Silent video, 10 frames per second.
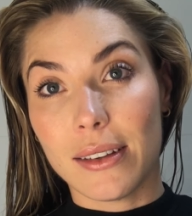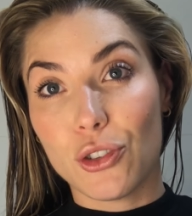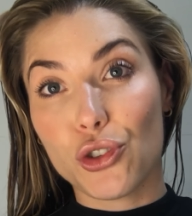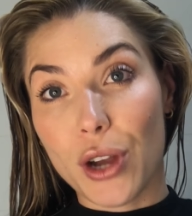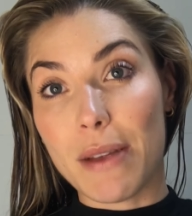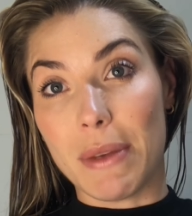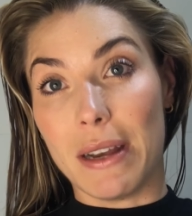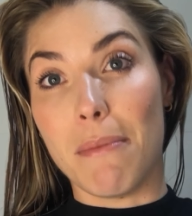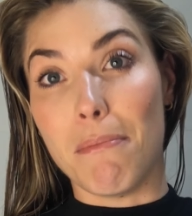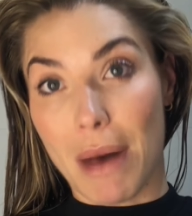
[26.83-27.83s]

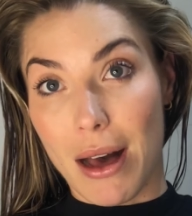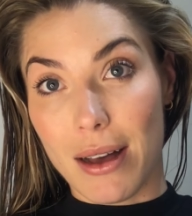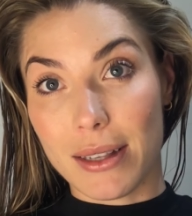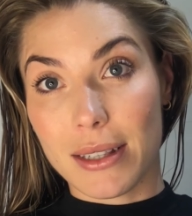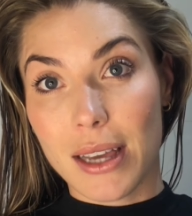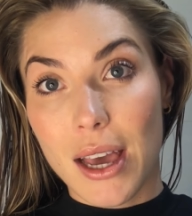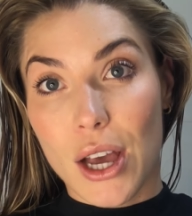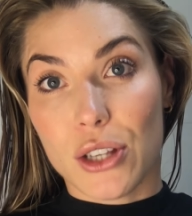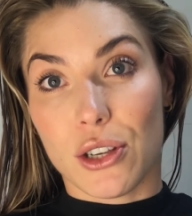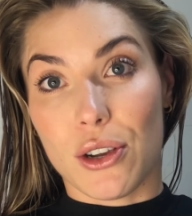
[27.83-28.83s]
treatment mask.
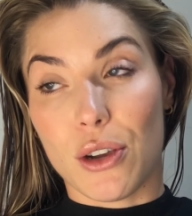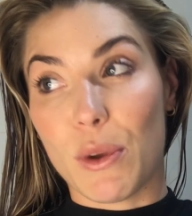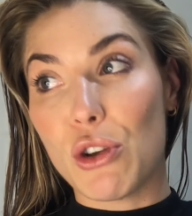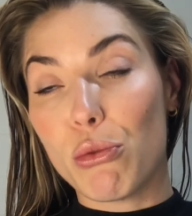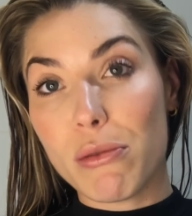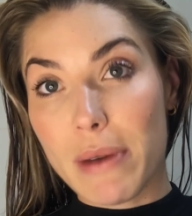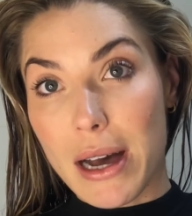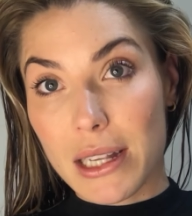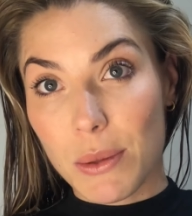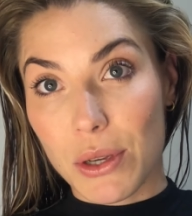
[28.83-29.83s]
So with normal
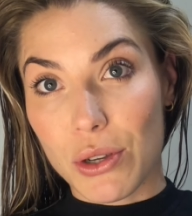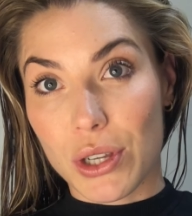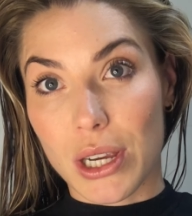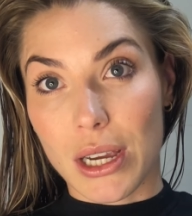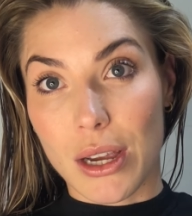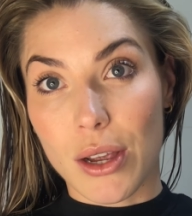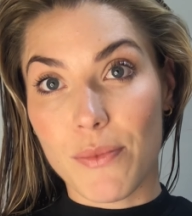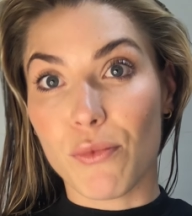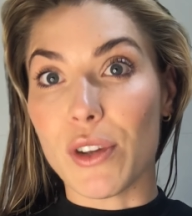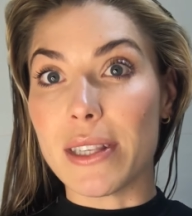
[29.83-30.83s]
masks, we usually
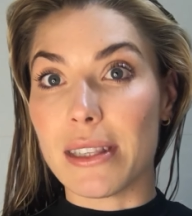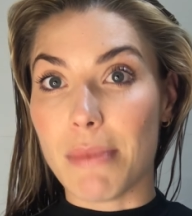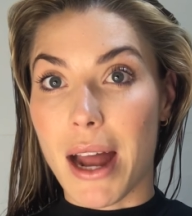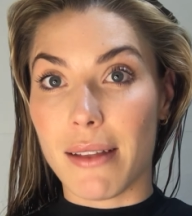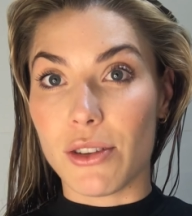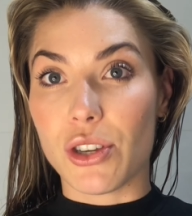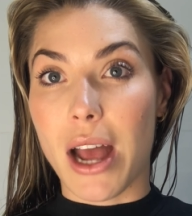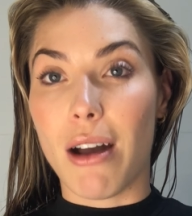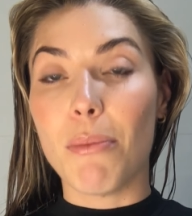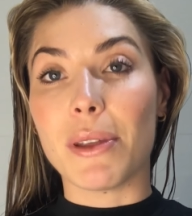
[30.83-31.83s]
rinse them out in the
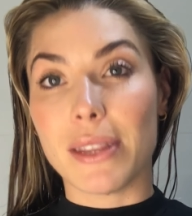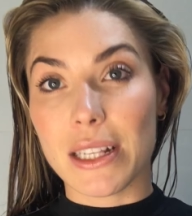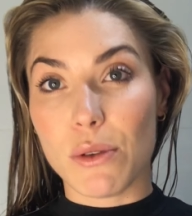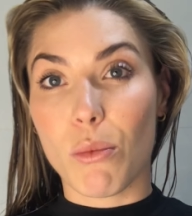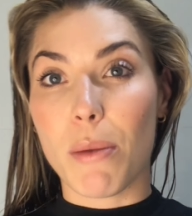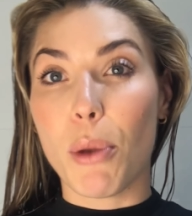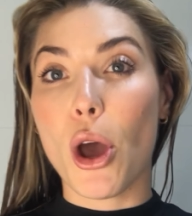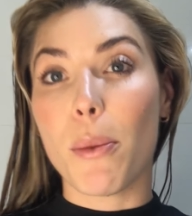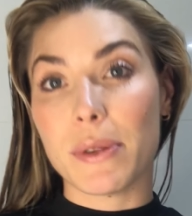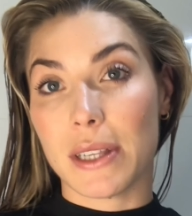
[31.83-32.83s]
shower, but this one we're
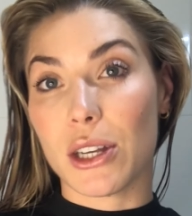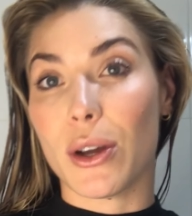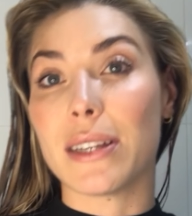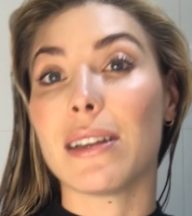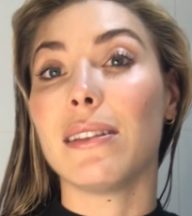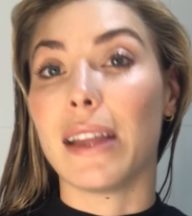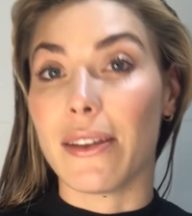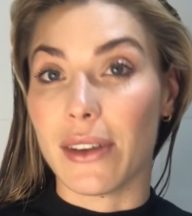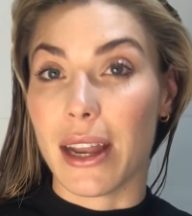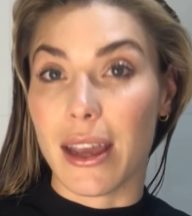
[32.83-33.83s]
purposely going to leave
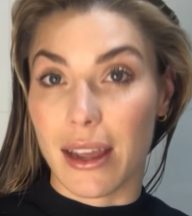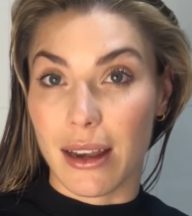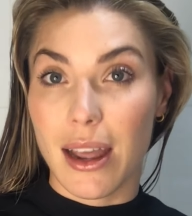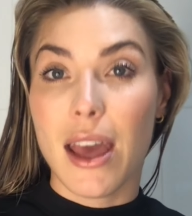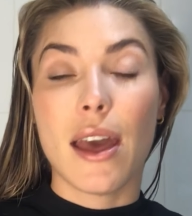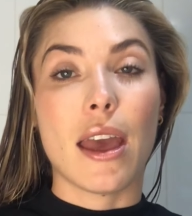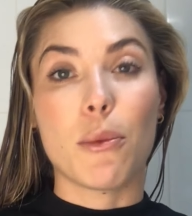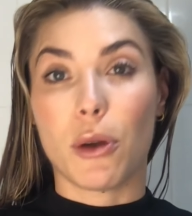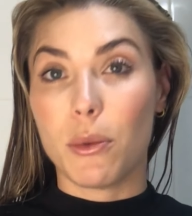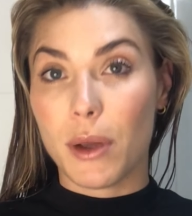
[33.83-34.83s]
it in. It
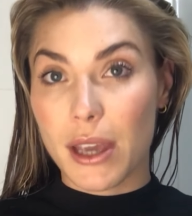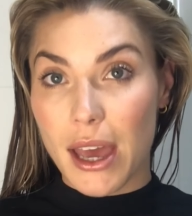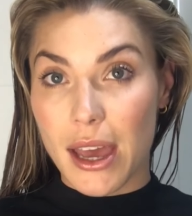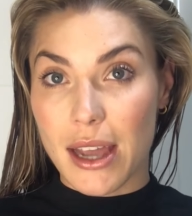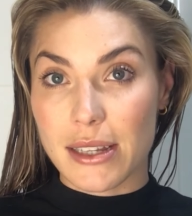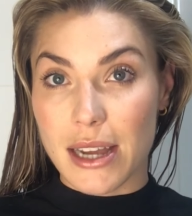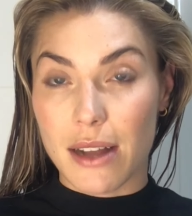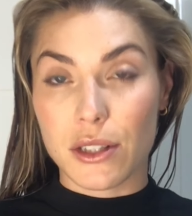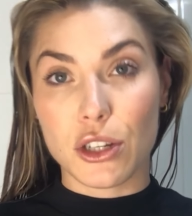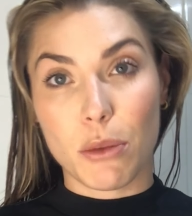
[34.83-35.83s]
won't weigh your hair down,
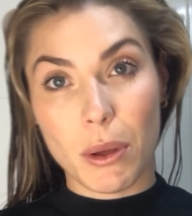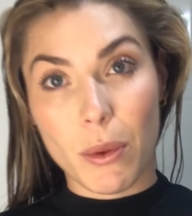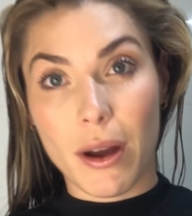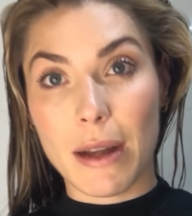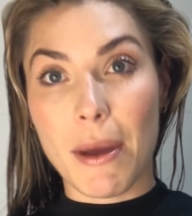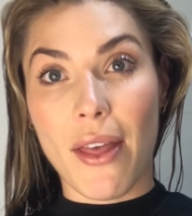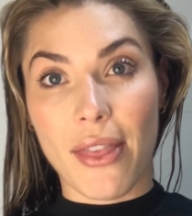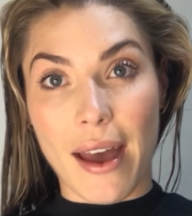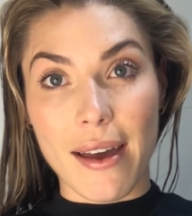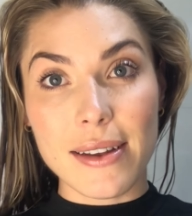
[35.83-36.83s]
so don't be worried about
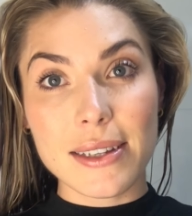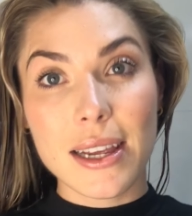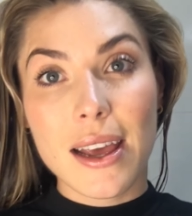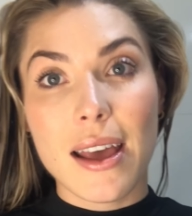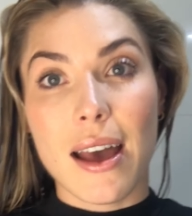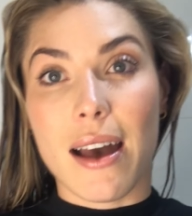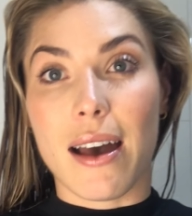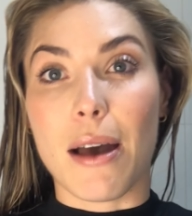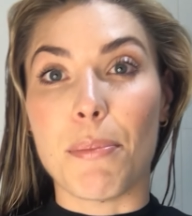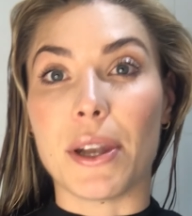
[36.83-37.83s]
that.
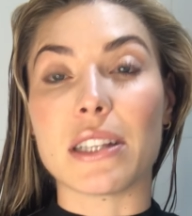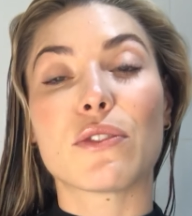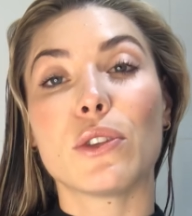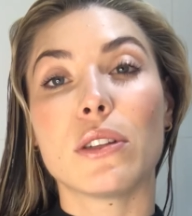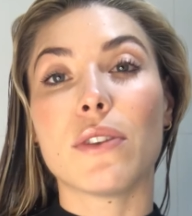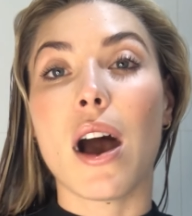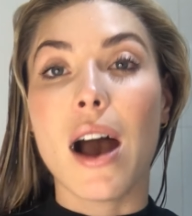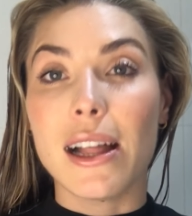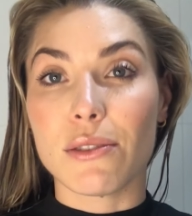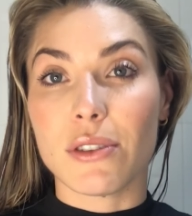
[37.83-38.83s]
But it's full of
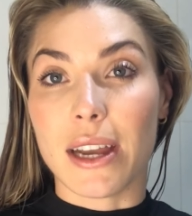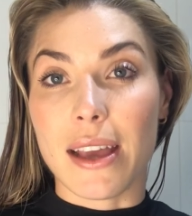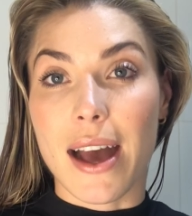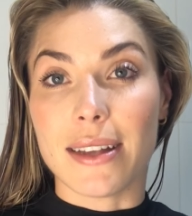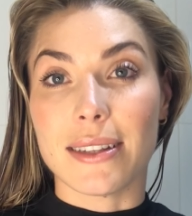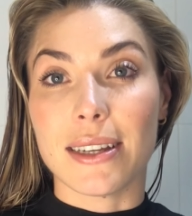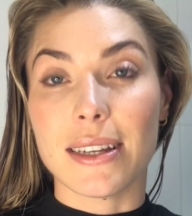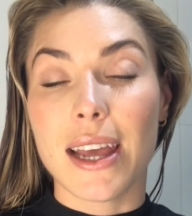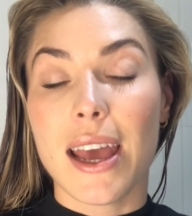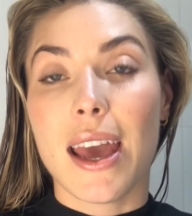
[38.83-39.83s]
hyaluronic acid,
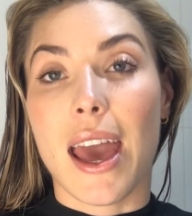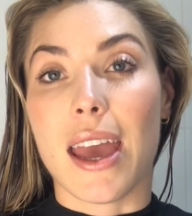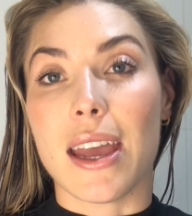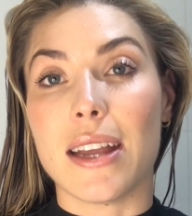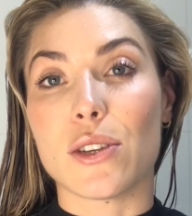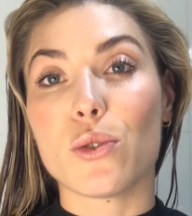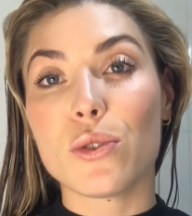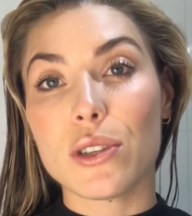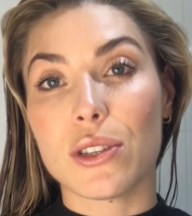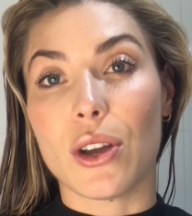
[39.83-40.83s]
and
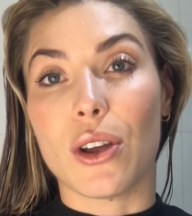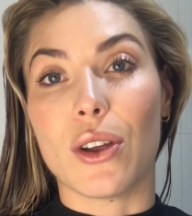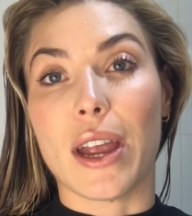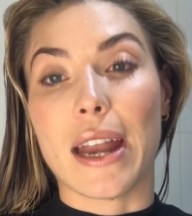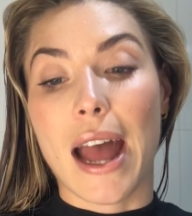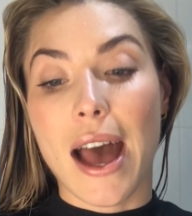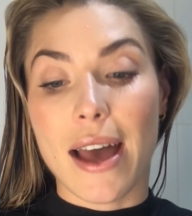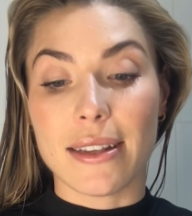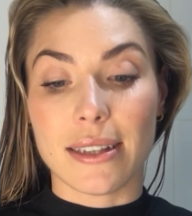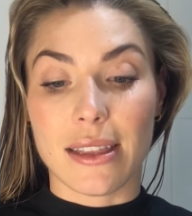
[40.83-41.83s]
also it
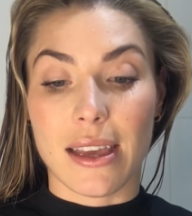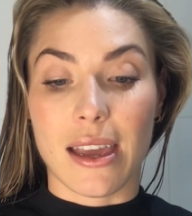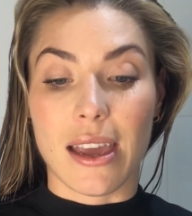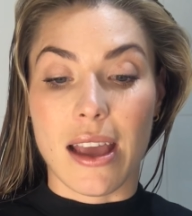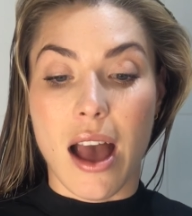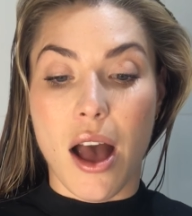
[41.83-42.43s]
has the